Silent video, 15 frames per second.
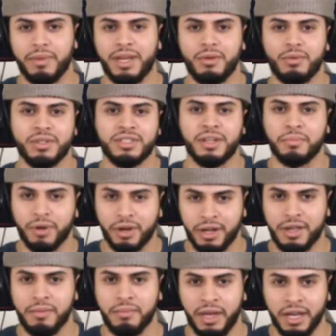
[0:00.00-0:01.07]
he was the
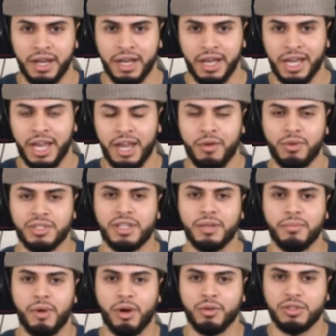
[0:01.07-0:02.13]
boogeyman. He was the
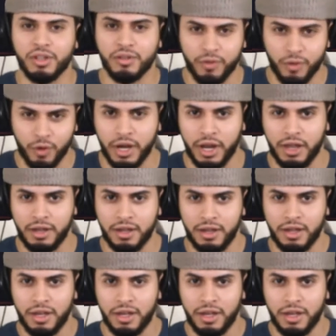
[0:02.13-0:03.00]
most avoided.